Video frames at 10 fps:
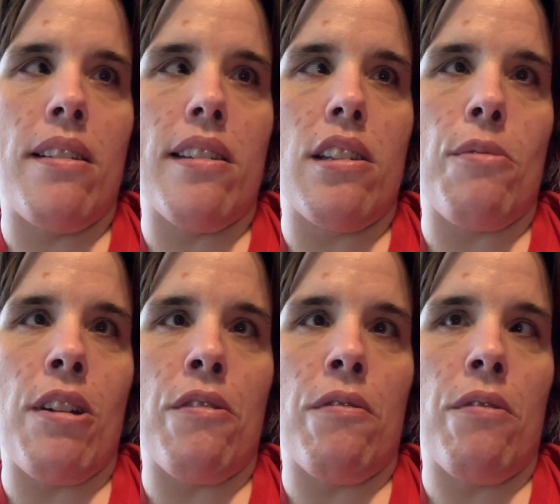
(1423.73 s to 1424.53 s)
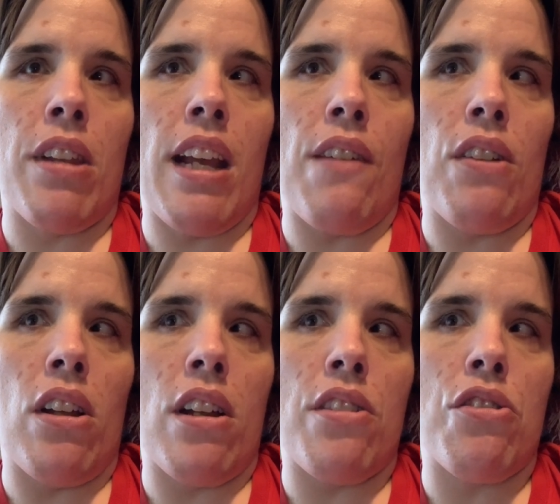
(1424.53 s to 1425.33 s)
since we don't really have a
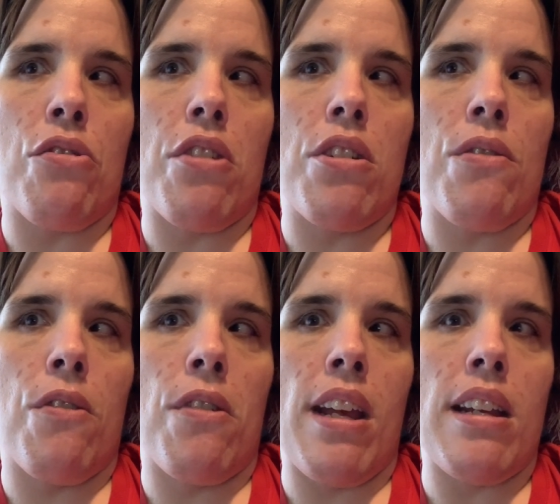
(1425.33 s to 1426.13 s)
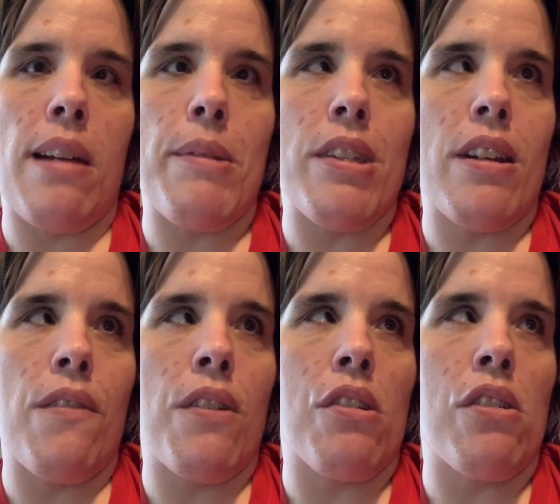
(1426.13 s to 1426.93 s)
lot of storage for that type of
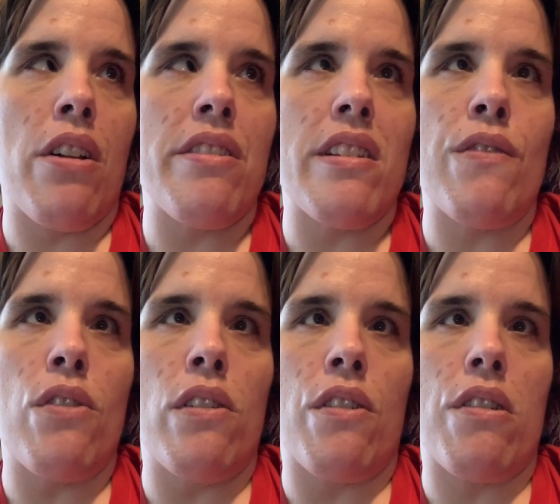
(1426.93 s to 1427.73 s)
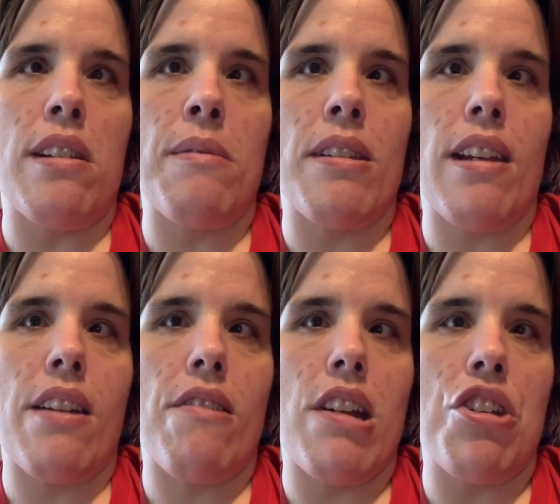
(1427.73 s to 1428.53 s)
stuff, and our closet's full of Christmas
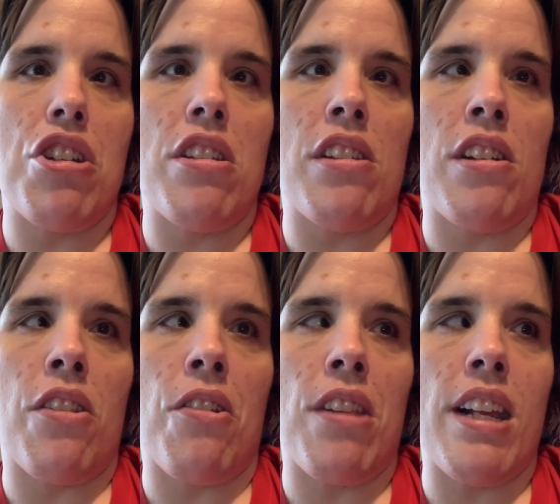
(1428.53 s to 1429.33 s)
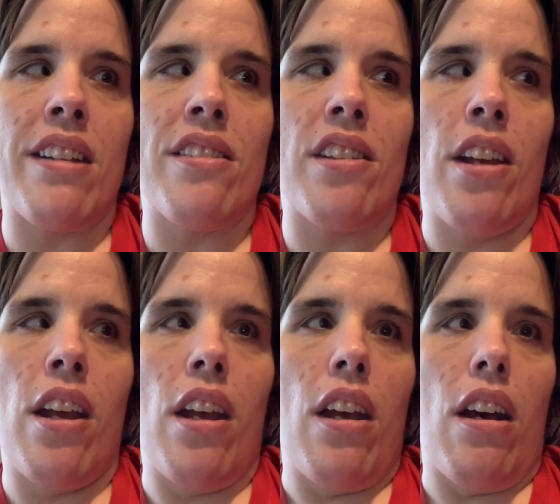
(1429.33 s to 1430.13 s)
decorations and other things.
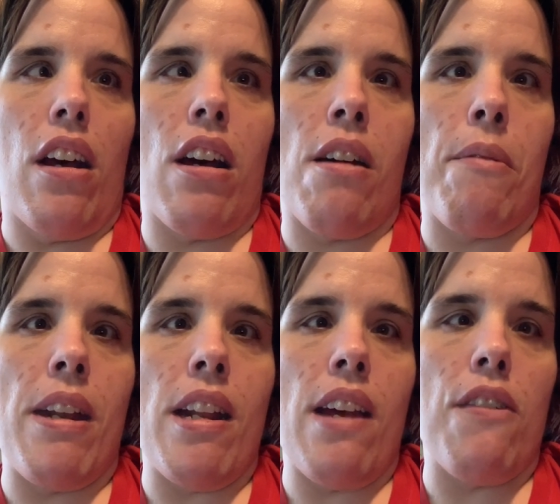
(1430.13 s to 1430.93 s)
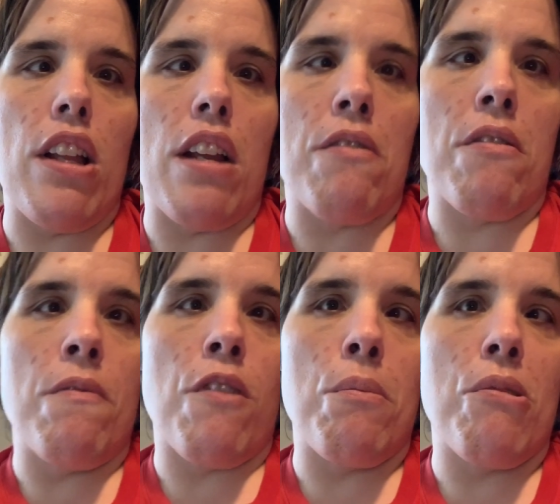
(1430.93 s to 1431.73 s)
We didn't have a lot of
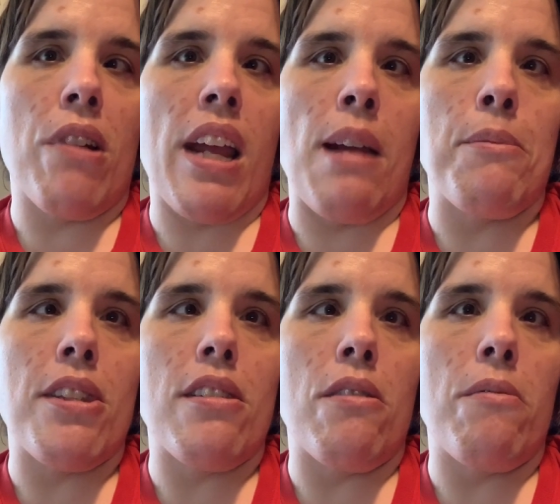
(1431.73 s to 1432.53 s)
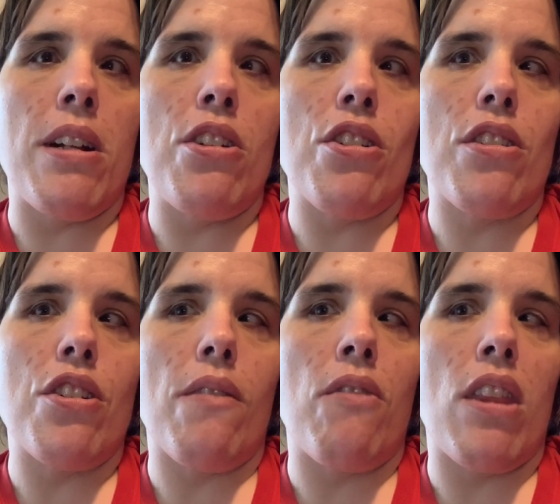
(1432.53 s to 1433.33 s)
room for board games, so we just
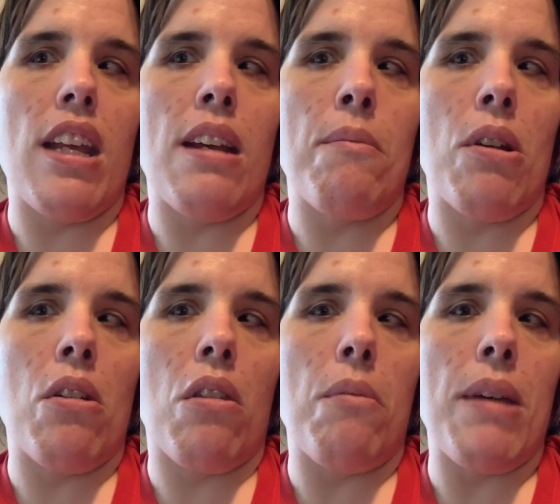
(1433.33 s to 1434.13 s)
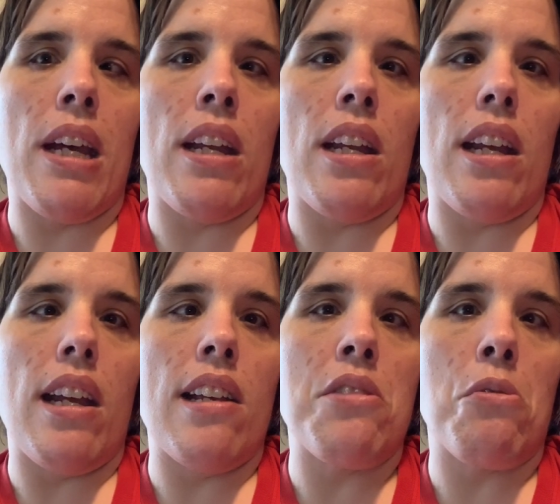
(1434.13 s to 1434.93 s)
shoved them under the bed
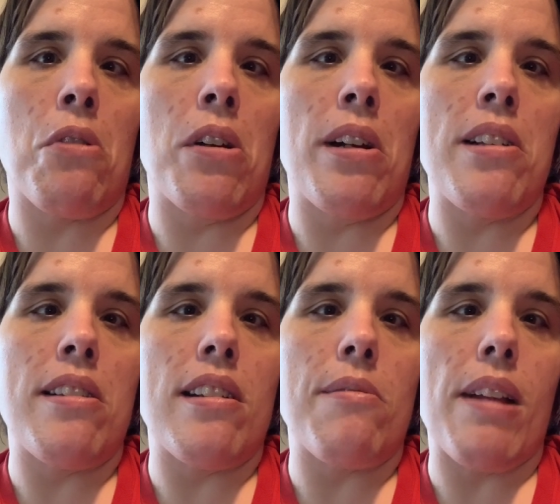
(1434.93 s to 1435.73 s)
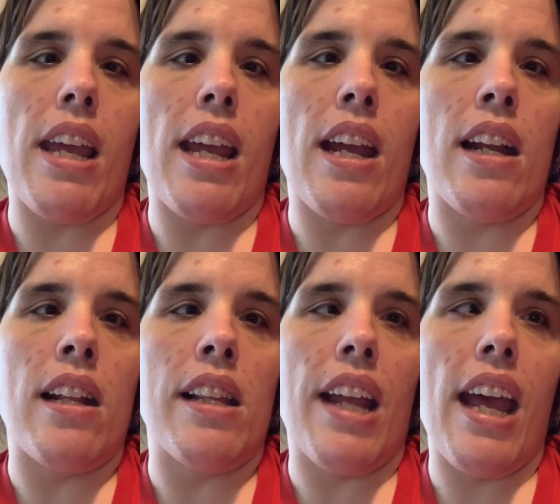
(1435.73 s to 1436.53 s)
as organized as we can,
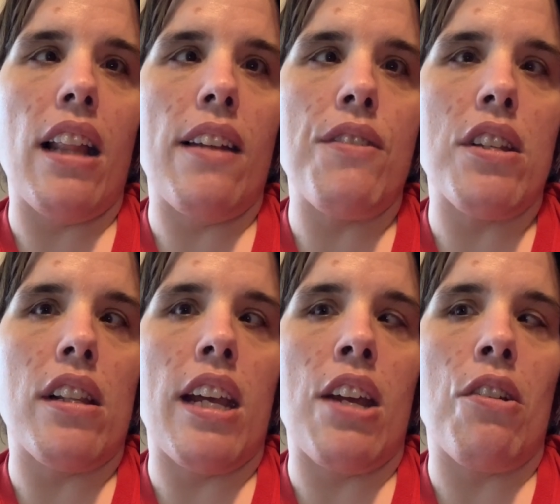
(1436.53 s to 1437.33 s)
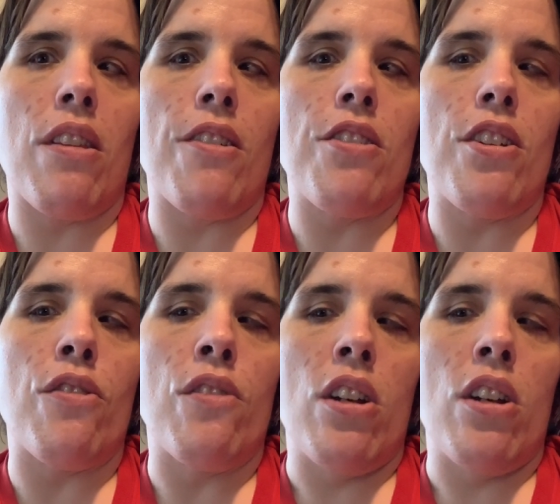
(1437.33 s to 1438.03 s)
and the cat loves to lay under there too.